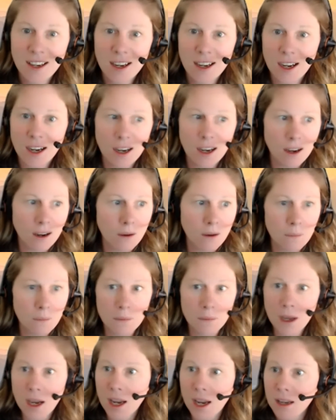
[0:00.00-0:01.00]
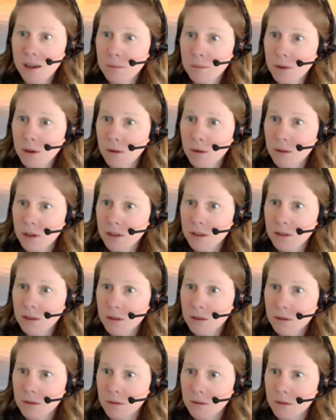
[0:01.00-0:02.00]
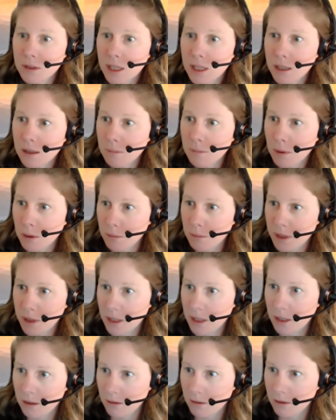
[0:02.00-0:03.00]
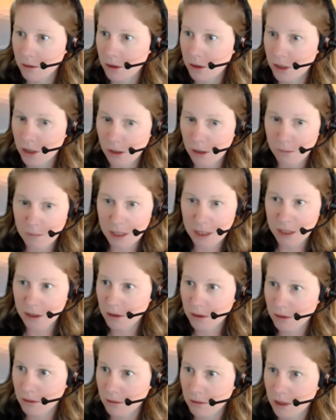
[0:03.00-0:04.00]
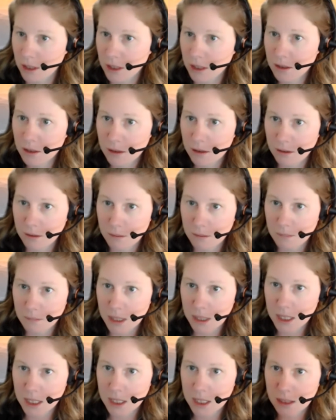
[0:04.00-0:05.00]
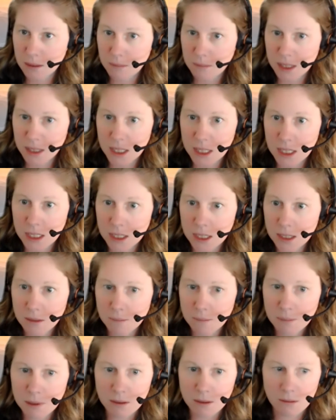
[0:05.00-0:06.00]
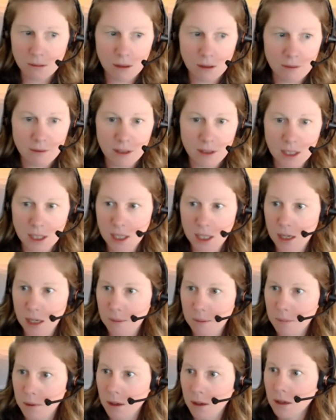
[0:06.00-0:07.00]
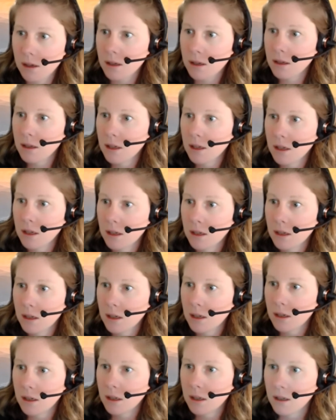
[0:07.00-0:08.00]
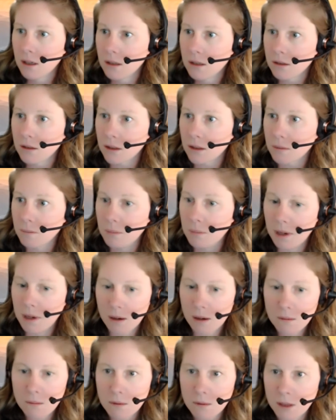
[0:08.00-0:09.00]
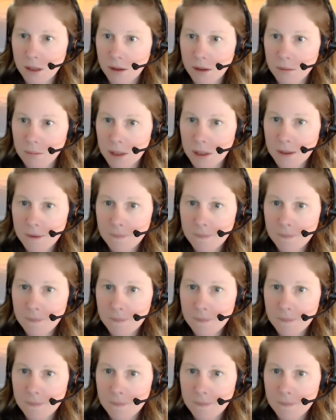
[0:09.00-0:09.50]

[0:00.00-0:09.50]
I am going to take a moment here and share my screen. So you might see me disappear off the camera. Just bear with me.